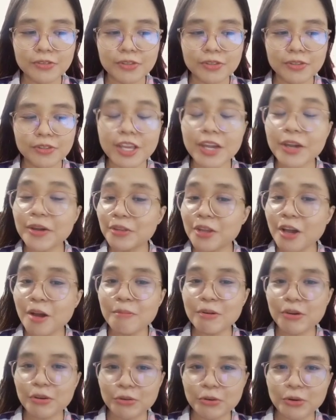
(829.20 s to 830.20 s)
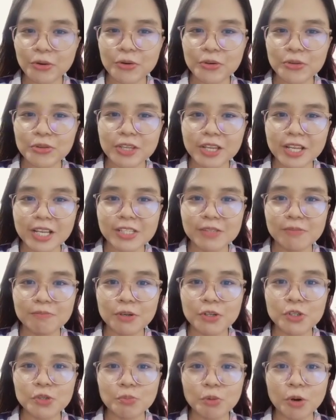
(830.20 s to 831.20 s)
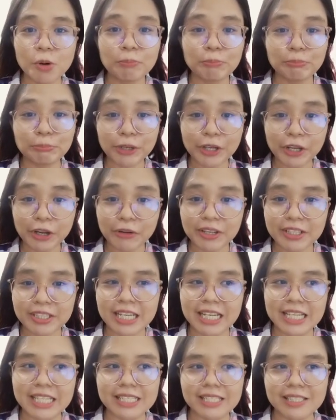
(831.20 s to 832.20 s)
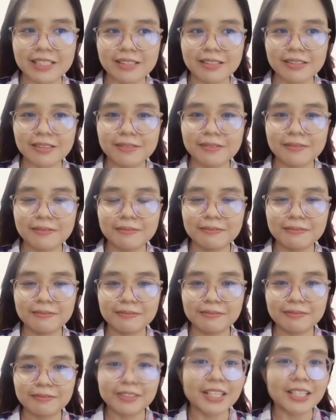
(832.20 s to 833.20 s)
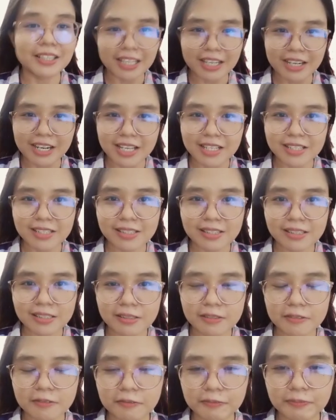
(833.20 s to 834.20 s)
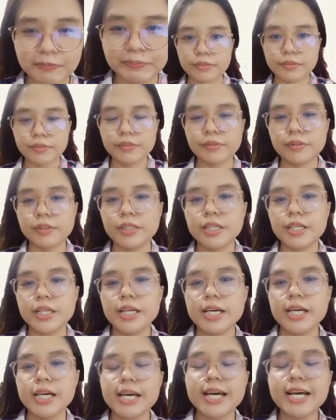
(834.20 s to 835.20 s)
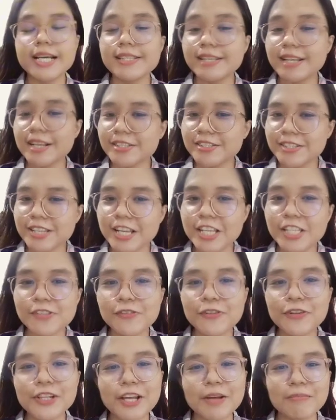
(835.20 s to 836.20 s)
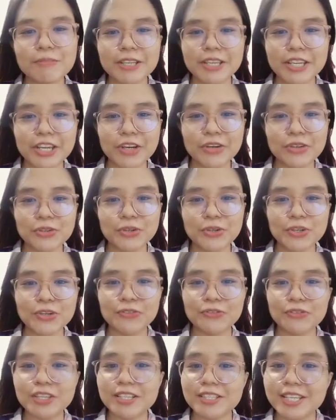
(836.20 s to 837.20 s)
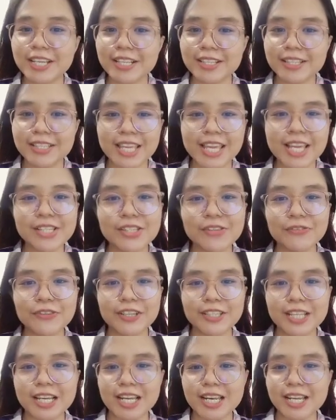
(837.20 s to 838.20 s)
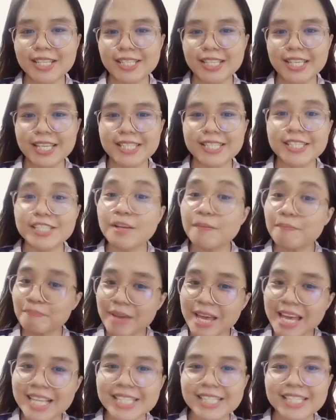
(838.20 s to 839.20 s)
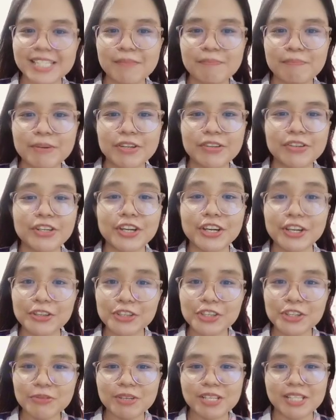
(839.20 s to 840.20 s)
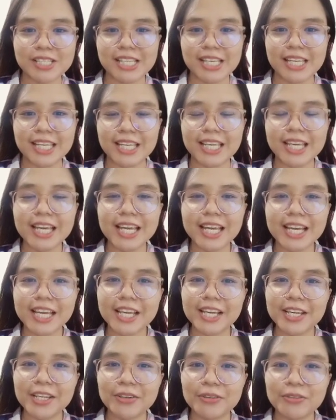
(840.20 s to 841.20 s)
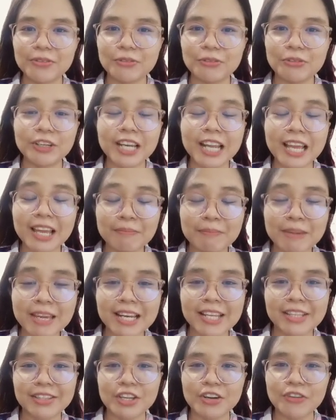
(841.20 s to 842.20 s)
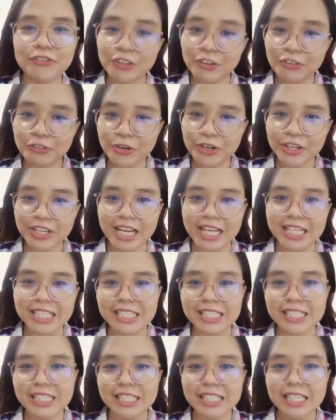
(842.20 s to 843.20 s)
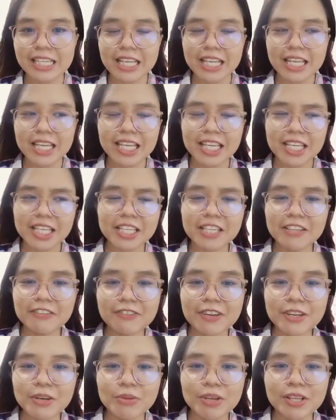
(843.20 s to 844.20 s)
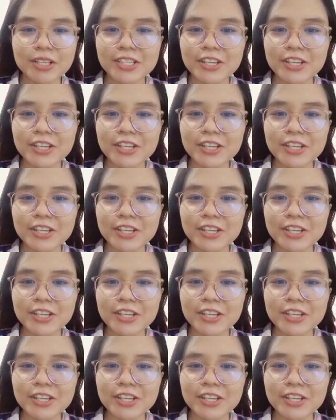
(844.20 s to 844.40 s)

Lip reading: the economic growth is much more prioritized than the rest. A successful application of the techniques of analysis depends upon the accuracy and reliability of the forecast. Even when the